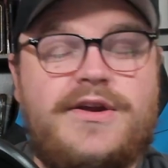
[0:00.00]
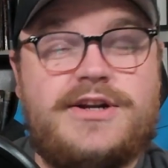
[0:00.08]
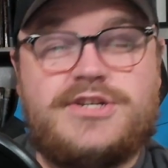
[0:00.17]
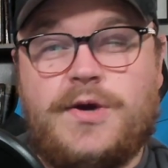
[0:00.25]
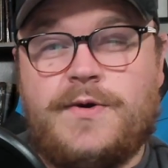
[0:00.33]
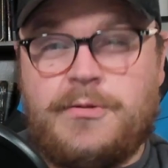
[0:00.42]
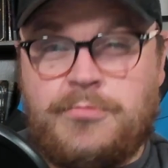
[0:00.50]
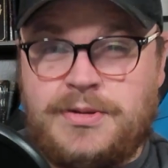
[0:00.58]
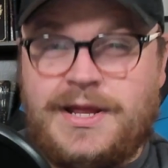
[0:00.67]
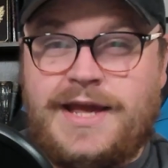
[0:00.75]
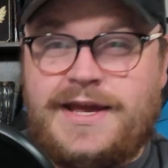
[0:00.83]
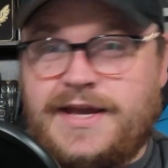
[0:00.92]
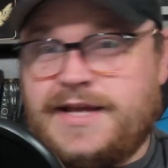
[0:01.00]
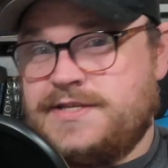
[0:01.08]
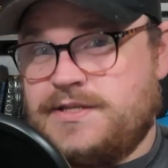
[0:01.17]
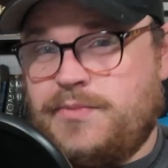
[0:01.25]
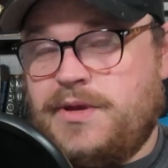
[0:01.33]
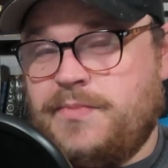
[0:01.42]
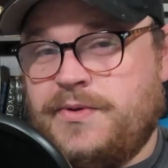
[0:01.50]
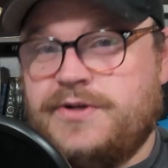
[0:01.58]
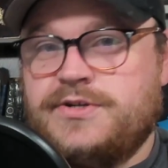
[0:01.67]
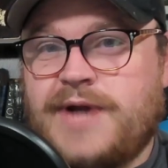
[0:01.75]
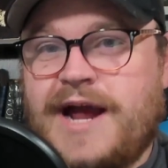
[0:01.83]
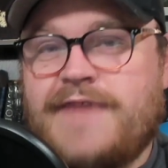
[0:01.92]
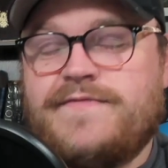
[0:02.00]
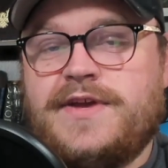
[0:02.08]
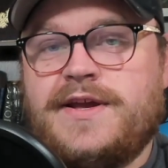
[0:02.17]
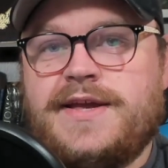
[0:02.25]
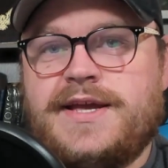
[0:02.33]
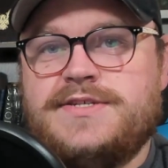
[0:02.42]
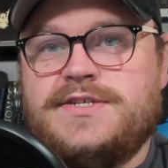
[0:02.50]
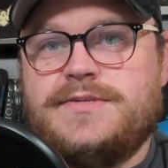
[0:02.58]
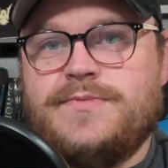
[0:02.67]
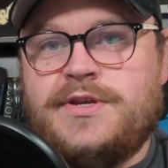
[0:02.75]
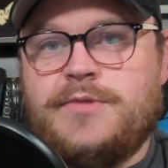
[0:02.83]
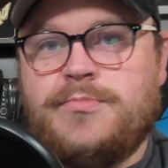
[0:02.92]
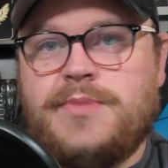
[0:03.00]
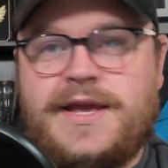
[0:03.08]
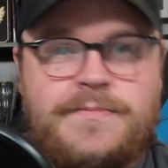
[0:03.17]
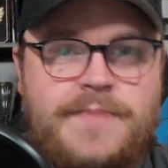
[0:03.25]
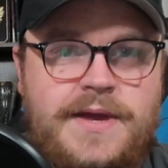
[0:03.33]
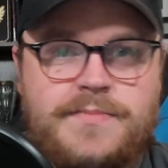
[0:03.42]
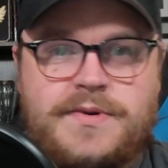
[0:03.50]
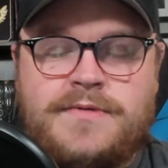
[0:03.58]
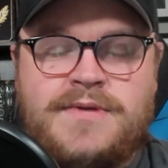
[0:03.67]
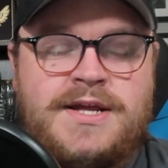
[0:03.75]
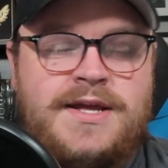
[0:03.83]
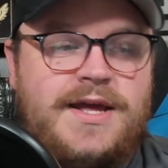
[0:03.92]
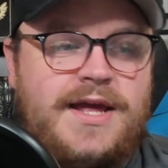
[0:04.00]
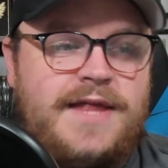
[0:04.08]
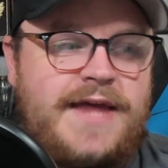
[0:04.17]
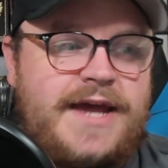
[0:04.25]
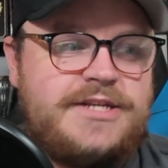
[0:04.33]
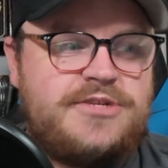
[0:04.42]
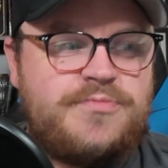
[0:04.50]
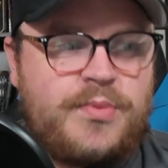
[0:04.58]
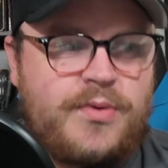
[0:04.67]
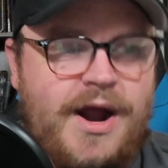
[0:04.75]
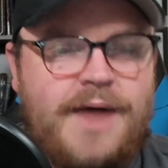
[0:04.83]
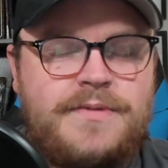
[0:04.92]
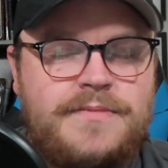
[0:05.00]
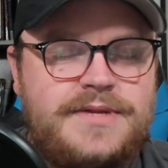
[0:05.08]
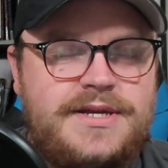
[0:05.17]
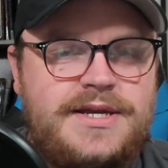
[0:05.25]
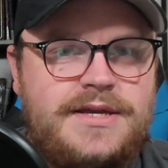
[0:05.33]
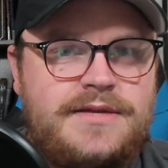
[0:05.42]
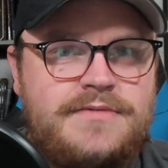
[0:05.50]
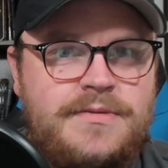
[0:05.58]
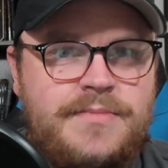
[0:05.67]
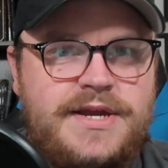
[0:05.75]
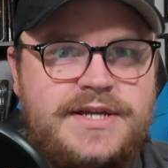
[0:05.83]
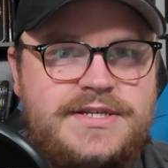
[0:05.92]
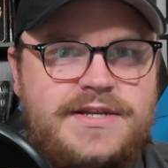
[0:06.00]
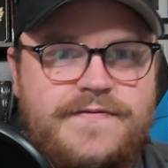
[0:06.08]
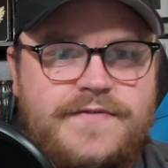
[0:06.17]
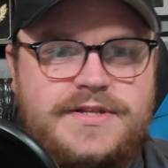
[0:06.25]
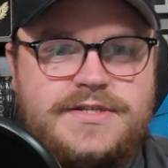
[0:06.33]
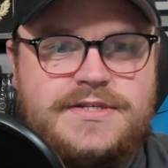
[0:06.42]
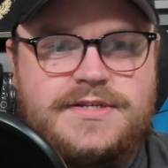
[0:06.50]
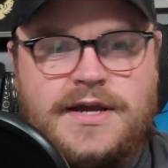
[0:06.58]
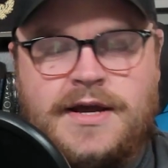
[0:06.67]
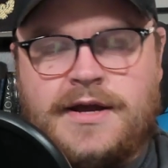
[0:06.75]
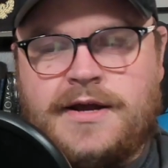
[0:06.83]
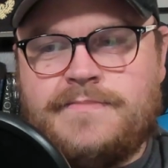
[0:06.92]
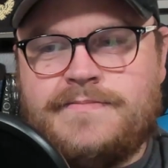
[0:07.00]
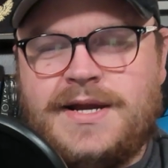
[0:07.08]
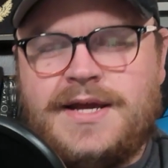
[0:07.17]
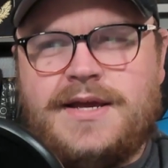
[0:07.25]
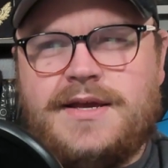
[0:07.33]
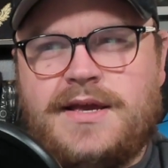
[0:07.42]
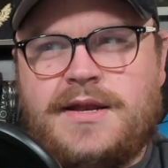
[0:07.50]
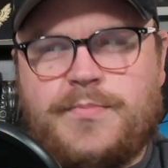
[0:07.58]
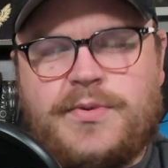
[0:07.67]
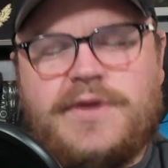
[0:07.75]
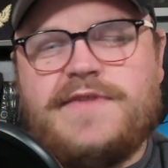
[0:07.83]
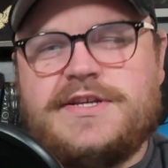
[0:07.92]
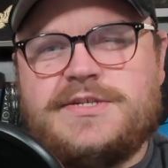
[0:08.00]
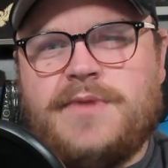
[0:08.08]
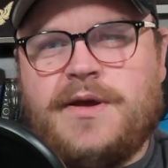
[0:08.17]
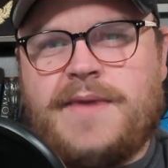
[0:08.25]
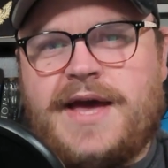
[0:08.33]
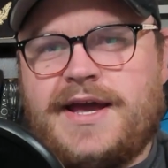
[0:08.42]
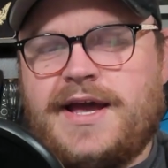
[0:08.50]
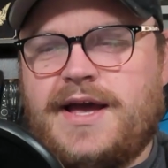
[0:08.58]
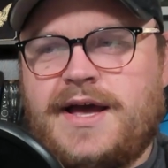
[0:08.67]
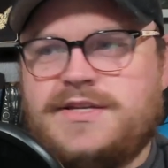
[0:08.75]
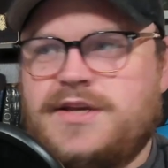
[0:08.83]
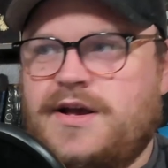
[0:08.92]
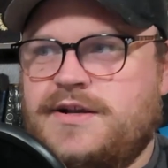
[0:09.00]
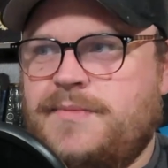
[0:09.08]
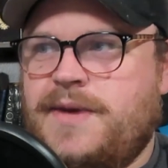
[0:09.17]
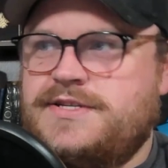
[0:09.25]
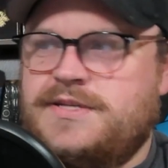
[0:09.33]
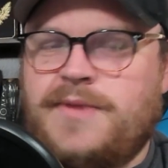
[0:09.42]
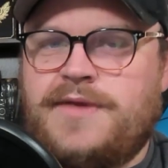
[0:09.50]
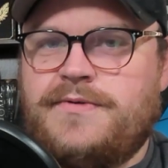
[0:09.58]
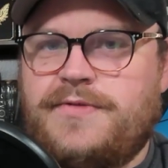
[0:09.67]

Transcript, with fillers: you're actually going to play against the people you're drafting against when you play in paper, and that is probably the biggest difference. Um, in a previous mailbag, I, I, talked about some other